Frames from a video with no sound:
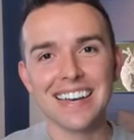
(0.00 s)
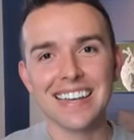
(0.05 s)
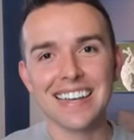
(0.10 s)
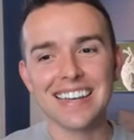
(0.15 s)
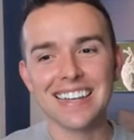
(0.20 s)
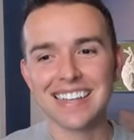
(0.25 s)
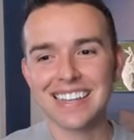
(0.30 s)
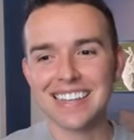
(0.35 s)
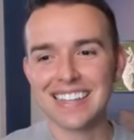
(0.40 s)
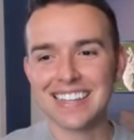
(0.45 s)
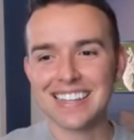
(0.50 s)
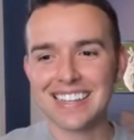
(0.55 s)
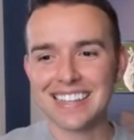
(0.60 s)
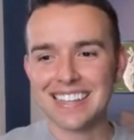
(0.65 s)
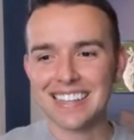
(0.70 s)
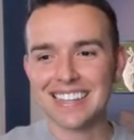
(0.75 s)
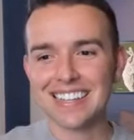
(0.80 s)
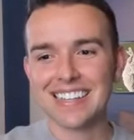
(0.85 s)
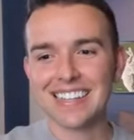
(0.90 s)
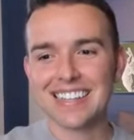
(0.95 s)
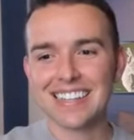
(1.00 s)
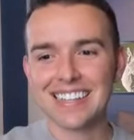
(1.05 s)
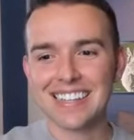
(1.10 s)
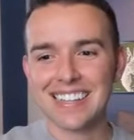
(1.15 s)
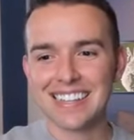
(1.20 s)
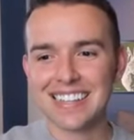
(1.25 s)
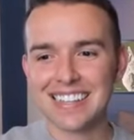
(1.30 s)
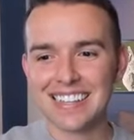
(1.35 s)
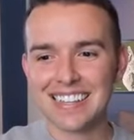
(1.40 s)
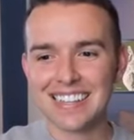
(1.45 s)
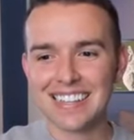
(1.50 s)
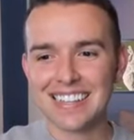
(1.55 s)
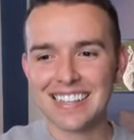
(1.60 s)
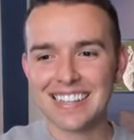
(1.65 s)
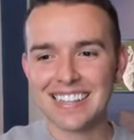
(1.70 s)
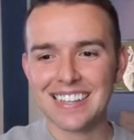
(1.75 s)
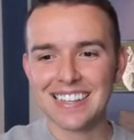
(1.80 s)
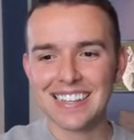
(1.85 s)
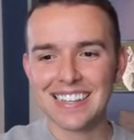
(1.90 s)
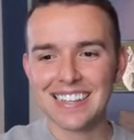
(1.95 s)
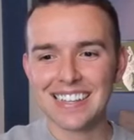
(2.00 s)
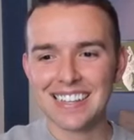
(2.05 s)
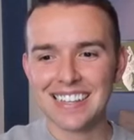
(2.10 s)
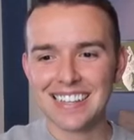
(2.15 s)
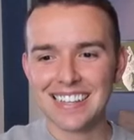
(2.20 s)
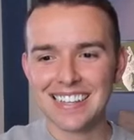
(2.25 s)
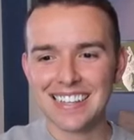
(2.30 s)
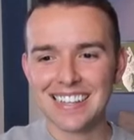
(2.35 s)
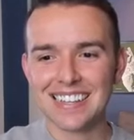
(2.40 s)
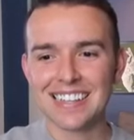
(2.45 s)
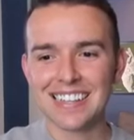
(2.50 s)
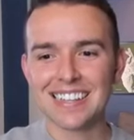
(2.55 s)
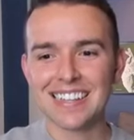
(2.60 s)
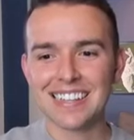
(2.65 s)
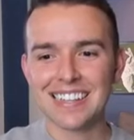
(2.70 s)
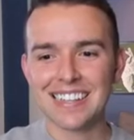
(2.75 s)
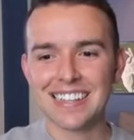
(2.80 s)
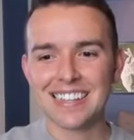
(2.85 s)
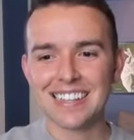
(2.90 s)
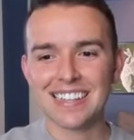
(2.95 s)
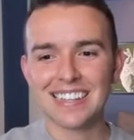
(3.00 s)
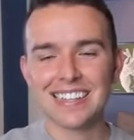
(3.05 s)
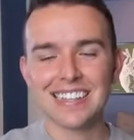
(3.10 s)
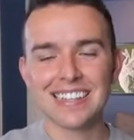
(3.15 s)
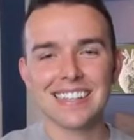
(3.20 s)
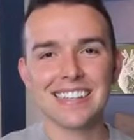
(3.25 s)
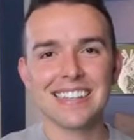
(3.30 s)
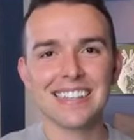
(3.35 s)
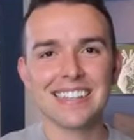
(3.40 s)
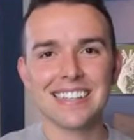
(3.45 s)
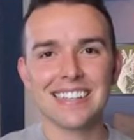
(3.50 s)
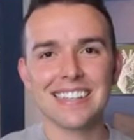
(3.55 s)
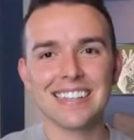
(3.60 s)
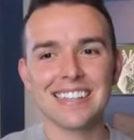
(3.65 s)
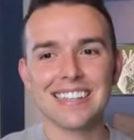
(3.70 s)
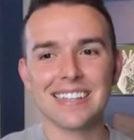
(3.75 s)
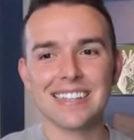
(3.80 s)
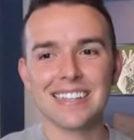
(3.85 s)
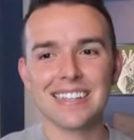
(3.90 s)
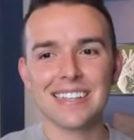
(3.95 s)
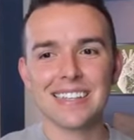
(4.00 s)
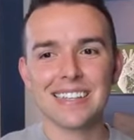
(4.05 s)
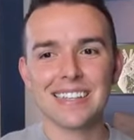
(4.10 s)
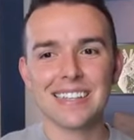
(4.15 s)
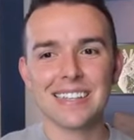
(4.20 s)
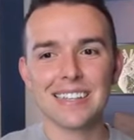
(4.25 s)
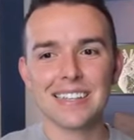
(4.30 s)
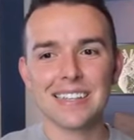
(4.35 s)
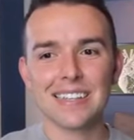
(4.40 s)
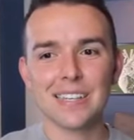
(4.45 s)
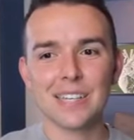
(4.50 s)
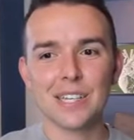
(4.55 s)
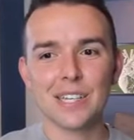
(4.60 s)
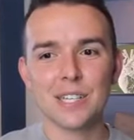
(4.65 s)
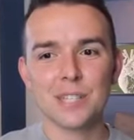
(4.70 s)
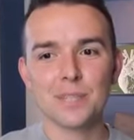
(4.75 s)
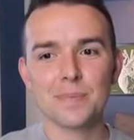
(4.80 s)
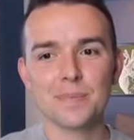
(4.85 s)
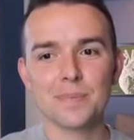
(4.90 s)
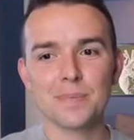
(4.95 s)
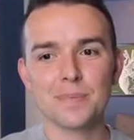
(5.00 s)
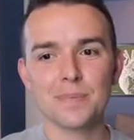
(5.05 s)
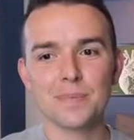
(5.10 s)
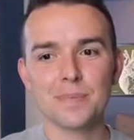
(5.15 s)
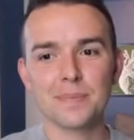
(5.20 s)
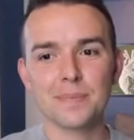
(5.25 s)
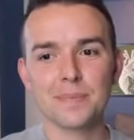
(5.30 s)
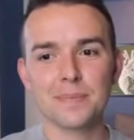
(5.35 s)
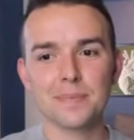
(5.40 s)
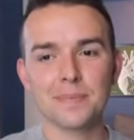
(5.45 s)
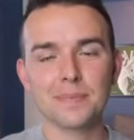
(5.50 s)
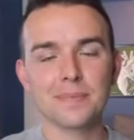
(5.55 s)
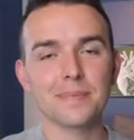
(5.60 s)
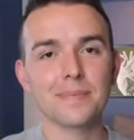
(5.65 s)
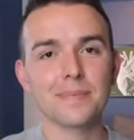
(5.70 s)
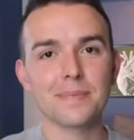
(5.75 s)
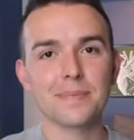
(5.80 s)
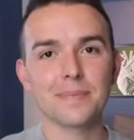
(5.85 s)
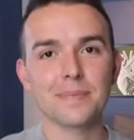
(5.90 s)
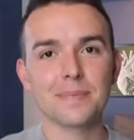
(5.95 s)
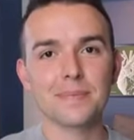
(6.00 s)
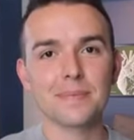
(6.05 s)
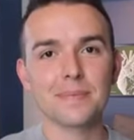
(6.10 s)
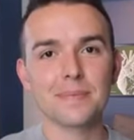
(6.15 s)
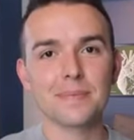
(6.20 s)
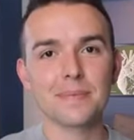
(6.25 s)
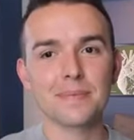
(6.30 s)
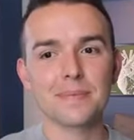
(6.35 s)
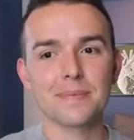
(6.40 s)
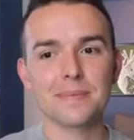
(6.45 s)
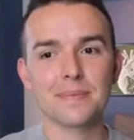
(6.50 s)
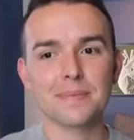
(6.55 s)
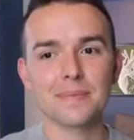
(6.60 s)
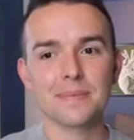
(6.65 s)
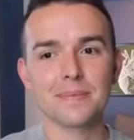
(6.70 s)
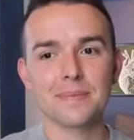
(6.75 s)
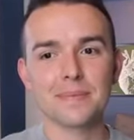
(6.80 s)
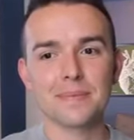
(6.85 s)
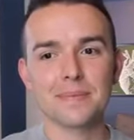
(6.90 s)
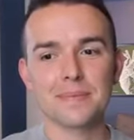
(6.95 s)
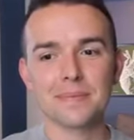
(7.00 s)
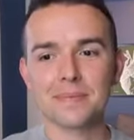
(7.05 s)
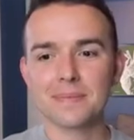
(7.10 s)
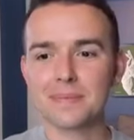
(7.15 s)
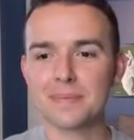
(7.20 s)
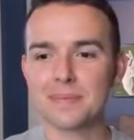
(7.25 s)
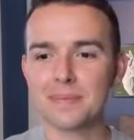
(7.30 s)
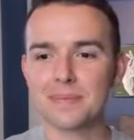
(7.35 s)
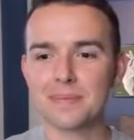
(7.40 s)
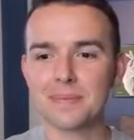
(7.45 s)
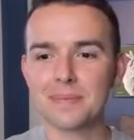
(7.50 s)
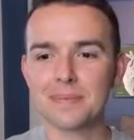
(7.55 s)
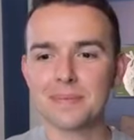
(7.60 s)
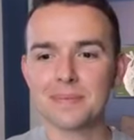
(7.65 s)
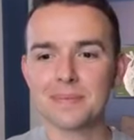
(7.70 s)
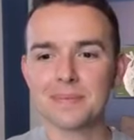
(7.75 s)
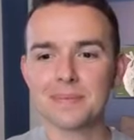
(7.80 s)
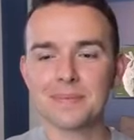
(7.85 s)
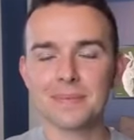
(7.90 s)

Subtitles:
(silent)